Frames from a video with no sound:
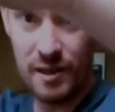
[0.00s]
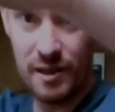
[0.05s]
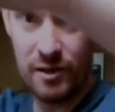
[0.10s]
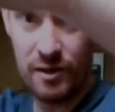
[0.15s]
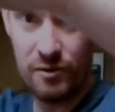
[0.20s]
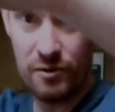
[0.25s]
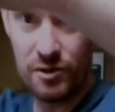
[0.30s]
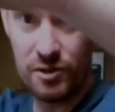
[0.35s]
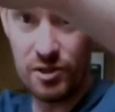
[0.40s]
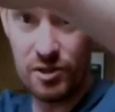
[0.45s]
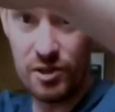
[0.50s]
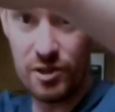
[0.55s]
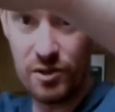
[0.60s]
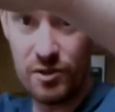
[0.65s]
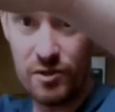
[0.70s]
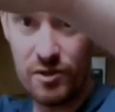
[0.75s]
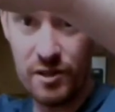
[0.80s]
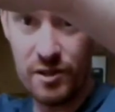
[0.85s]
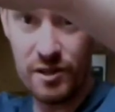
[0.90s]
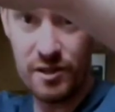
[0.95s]
It will continue
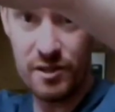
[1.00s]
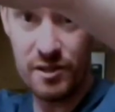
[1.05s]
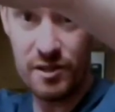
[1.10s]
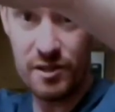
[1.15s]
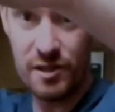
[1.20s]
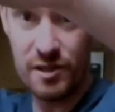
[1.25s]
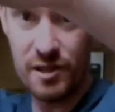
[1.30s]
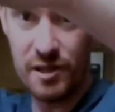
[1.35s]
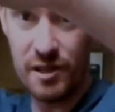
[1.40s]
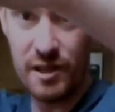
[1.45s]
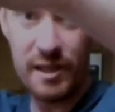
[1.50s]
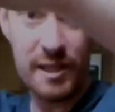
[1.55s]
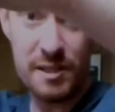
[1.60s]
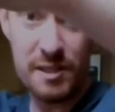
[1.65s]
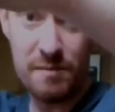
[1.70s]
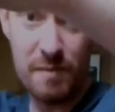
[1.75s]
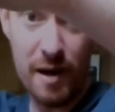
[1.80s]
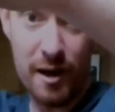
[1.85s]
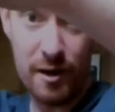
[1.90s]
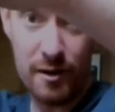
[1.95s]
to do this. It
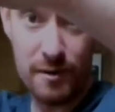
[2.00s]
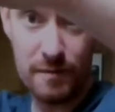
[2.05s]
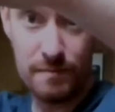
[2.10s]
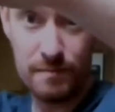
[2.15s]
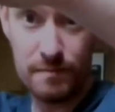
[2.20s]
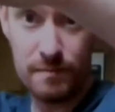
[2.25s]
doesn't matter.